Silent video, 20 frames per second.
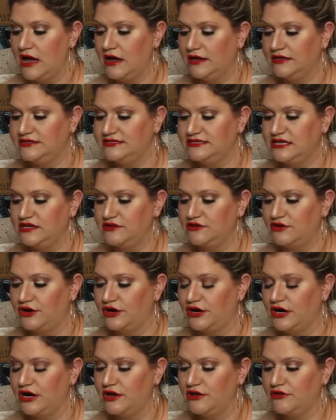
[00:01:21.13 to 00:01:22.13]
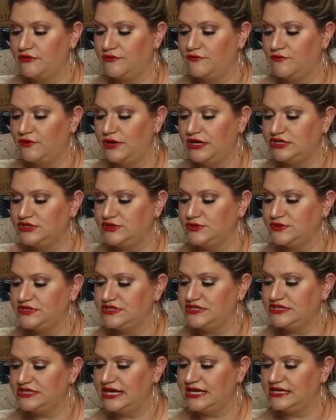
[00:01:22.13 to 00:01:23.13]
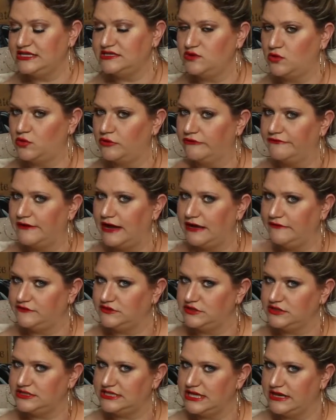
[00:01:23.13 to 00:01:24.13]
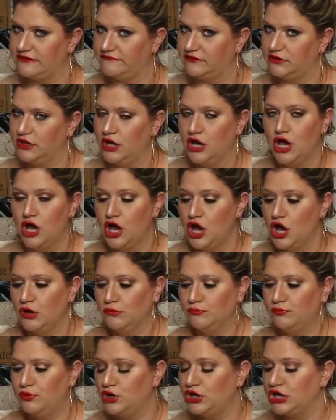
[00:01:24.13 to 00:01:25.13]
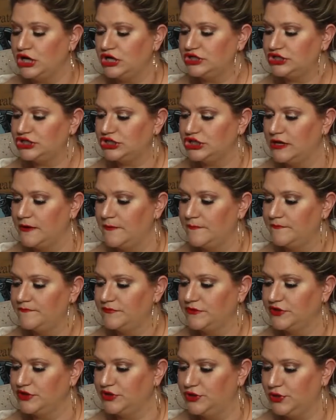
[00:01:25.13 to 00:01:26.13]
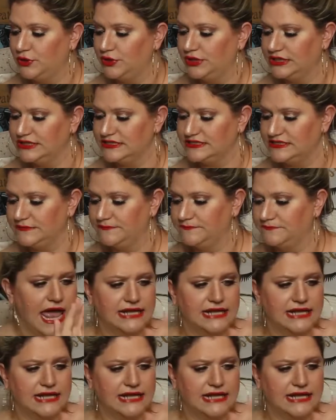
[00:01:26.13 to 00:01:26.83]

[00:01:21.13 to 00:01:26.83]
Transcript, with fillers: It's either 3 to 6 or 5 to 7 bookish goodies.